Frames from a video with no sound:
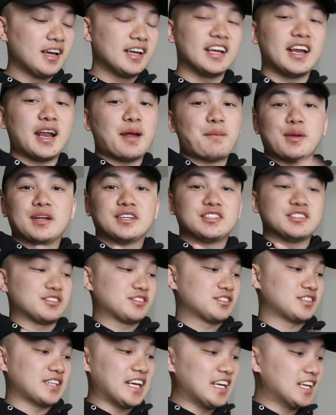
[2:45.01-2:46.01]
And I'm not
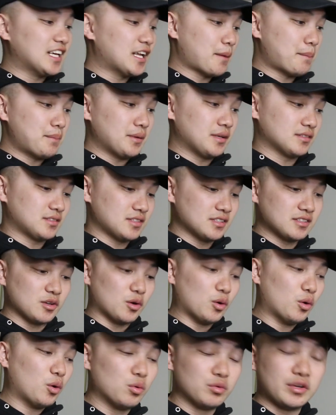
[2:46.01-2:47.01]
just saying that because it's a
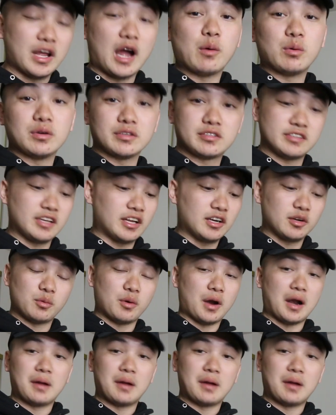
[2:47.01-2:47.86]
whole DIAWA setup.